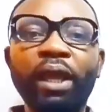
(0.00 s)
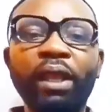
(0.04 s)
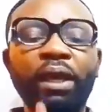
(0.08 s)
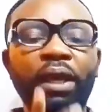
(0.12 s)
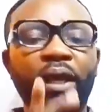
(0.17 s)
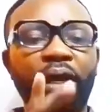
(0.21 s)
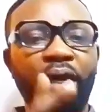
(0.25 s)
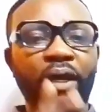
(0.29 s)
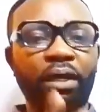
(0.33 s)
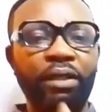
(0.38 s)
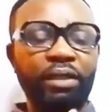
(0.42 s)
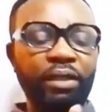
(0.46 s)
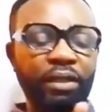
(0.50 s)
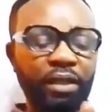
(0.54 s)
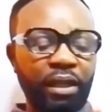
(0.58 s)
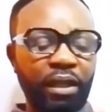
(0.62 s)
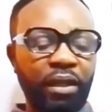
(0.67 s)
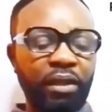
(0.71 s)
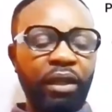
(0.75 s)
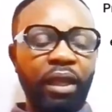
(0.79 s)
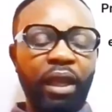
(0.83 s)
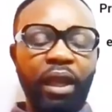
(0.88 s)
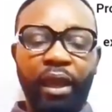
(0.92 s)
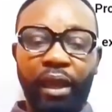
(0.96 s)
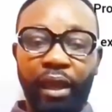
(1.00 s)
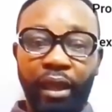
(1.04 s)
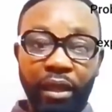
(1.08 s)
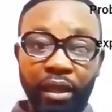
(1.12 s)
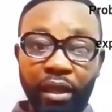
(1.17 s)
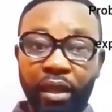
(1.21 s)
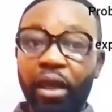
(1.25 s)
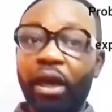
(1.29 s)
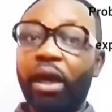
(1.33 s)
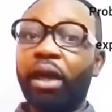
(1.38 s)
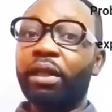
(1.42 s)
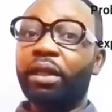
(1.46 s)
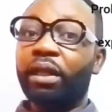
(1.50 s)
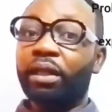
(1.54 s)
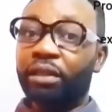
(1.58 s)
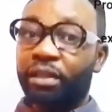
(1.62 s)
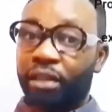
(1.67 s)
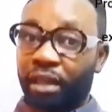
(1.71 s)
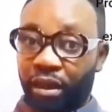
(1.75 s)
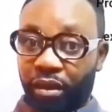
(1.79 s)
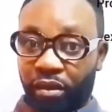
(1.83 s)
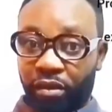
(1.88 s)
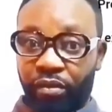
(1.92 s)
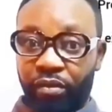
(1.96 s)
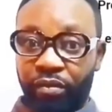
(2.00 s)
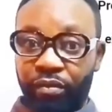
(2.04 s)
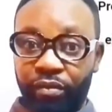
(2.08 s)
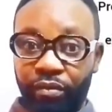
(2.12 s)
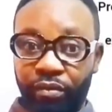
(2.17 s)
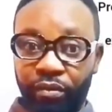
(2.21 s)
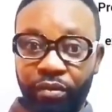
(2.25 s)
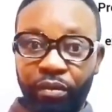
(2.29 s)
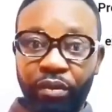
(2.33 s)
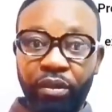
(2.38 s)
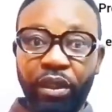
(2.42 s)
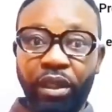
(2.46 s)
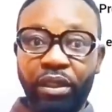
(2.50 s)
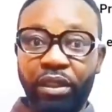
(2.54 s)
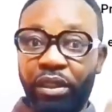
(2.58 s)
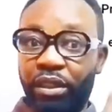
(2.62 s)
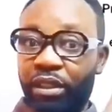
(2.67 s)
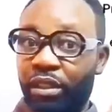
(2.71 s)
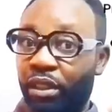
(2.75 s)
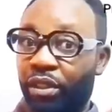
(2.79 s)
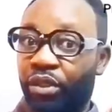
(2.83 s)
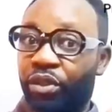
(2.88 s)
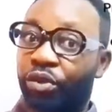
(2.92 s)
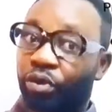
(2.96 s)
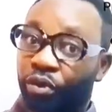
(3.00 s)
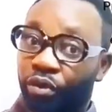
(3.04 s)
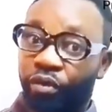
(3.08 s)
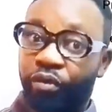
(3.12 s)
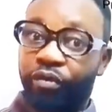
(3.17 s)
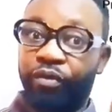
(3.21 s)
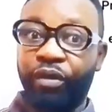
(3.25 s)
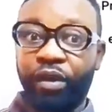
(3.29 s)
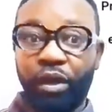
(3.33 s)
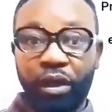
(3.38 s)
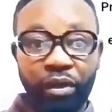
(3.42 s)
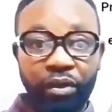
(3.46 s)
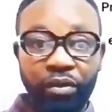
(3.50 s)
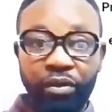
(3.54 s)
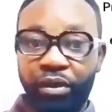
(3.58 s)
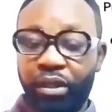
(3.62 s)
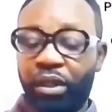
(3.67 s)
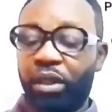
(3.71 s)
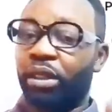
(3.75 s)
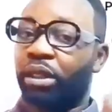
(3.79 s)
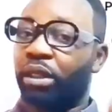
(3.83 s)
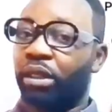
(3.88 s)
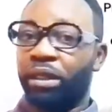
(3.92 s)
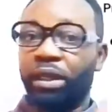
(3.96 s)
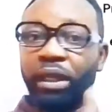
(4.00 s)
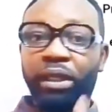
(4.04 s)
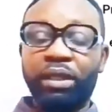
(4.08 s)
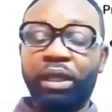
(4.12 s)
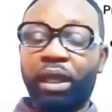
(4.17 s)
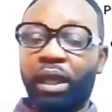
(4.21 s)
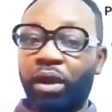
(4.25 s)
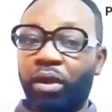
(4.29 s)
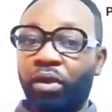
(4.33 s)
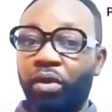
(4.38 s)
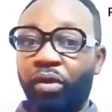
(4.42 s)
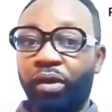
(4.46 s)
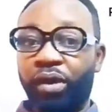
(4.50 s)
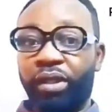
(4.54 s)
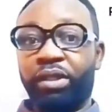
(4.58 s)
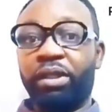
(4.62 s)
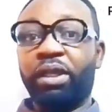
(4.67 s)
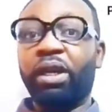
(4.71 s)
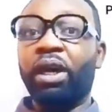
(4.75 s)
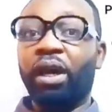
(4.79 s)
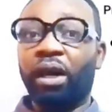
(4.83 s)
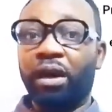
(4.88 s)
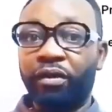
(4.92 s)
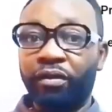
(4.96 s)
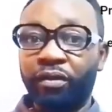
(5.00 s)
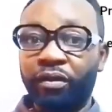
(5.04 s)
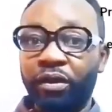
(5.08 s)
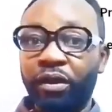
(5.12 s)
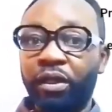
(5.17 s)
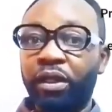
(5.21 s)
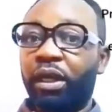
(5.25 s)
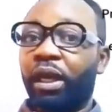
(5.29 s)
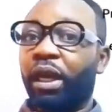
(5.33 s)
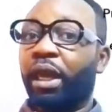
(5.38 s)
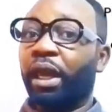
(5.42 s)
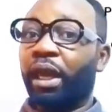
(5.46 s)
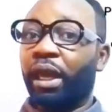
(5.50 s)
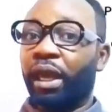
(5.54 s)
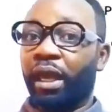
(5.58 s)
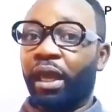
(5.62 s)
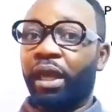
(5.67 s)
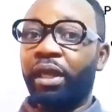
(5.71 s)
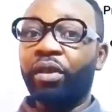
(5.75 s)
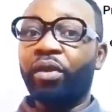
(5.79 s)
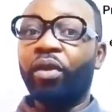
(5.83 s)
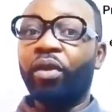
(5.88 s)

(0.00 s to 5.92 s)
has an head and a tail. That is the two values that the coins have, a head